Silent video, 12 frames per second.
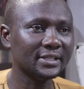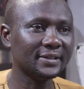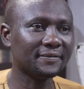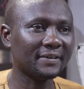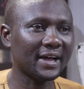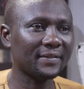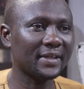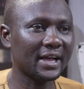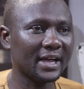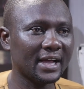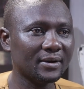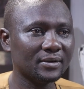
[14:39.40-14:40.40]
The
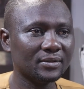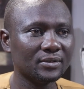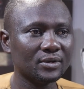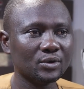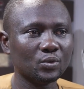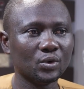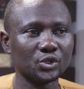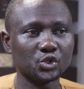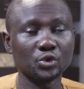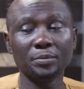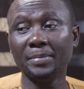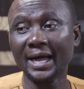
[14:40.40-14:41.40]
father was
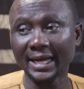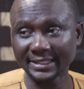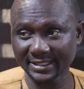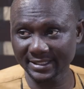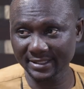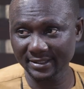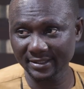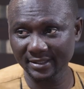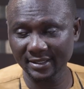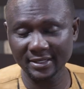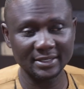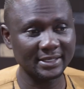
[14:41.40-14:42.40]
so bad
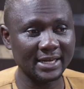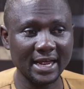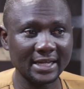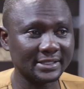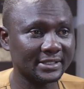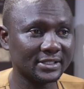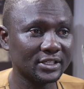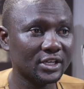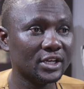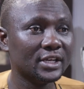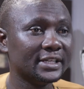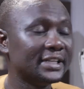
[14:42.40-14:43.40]
that
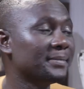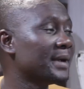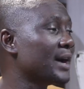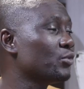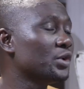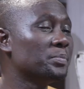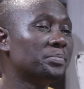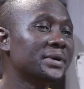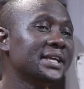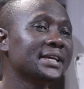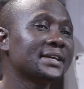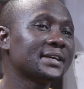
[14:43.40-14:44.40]
the man will
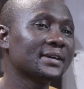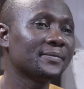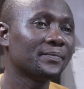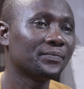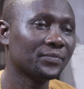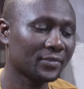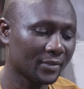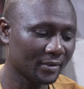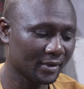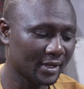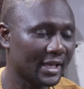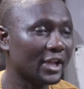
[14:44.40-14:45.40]
bring
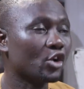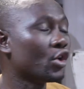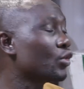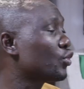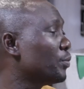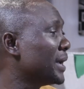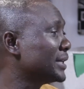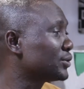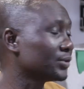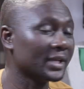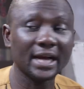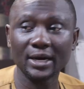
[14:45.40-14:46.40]
a concubine
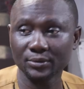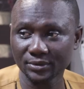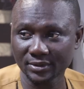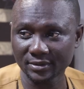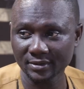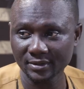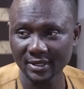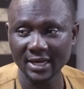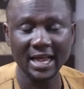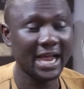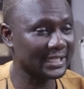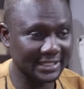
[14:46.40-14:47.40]
to the house
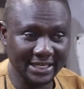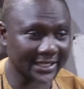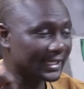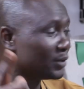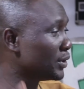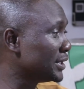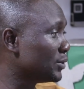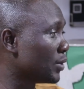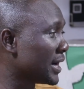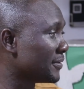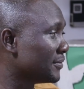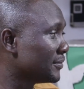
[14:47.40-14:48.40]
and send away the
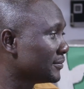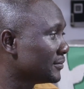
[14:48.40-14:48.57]
wife.